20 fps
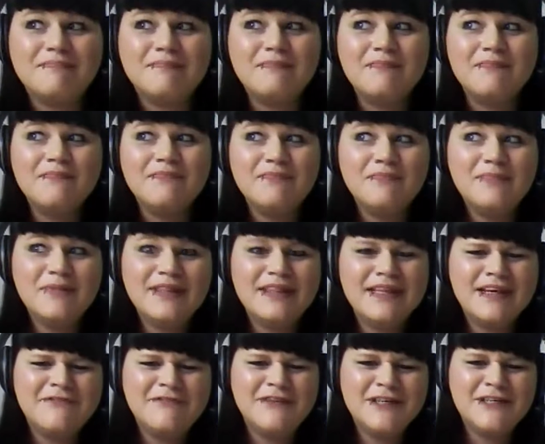
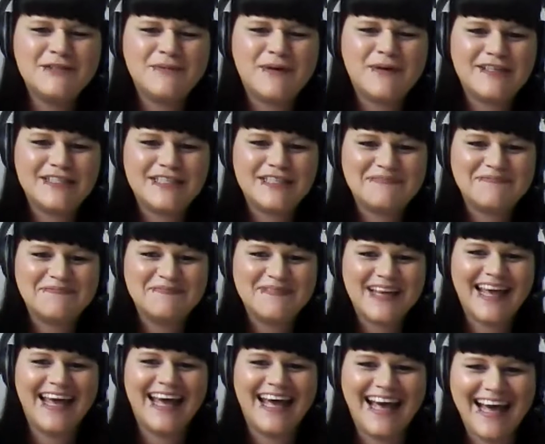
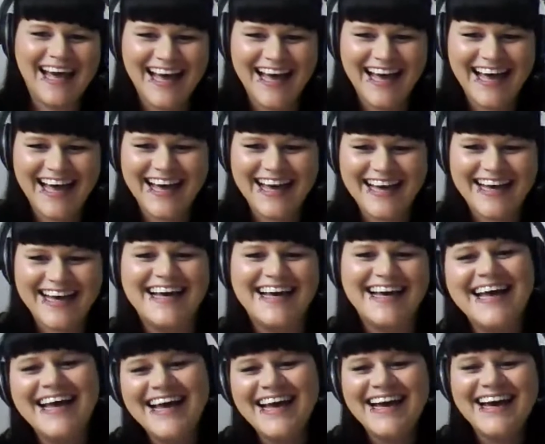All right. Well, everyone
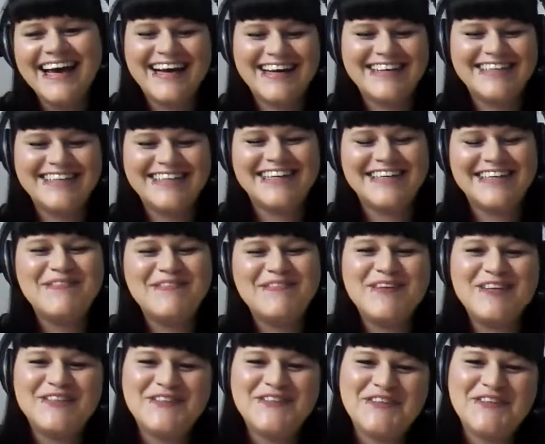enjoy your day. Thank
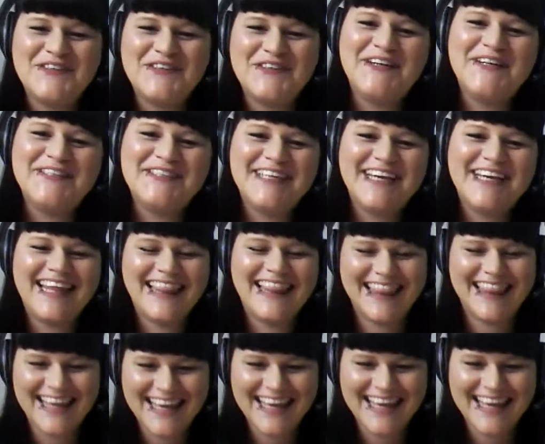you very much. And I'm
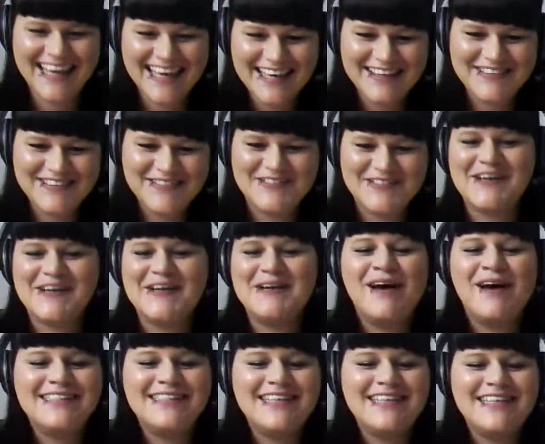going to stop
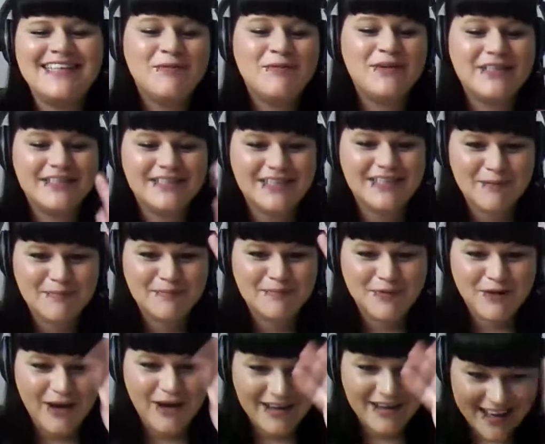broadcasting now, so
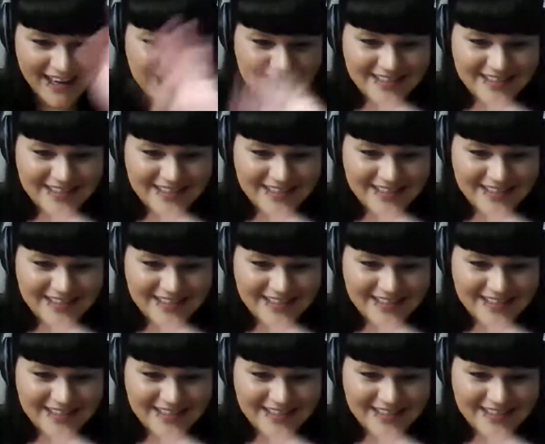thank you.